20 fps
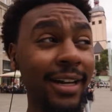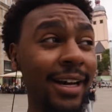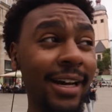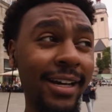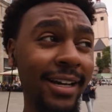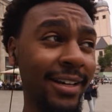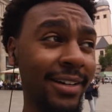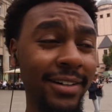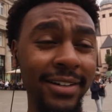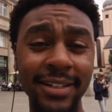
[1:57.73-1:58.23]

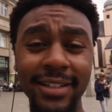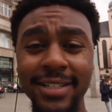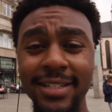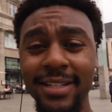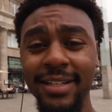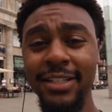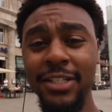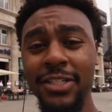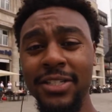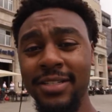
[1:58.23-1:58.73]
I can already
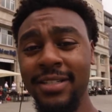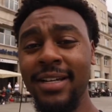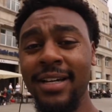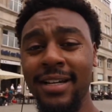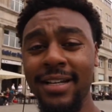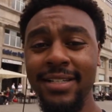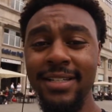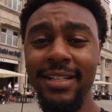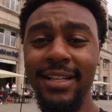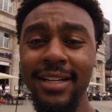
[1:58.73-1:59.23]
tell this
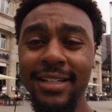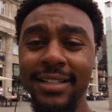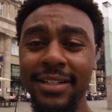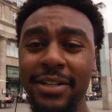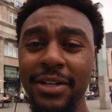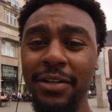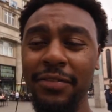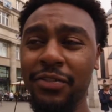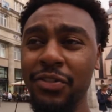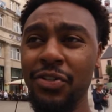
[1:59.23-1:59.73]
town has a lot
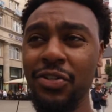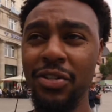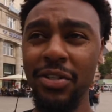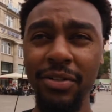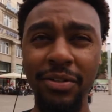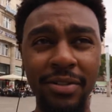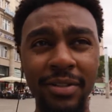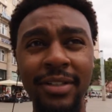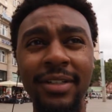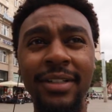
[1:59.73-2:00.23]
to offer,
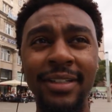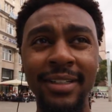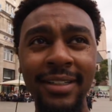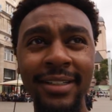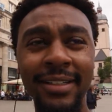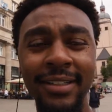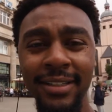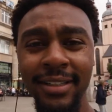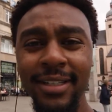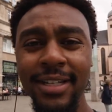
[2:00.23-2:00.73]
so
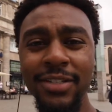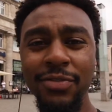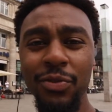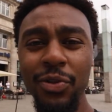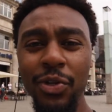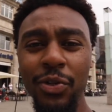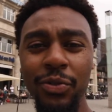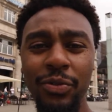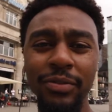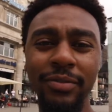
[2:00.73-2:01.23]
let's
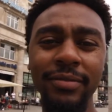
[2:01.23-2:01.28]
roll.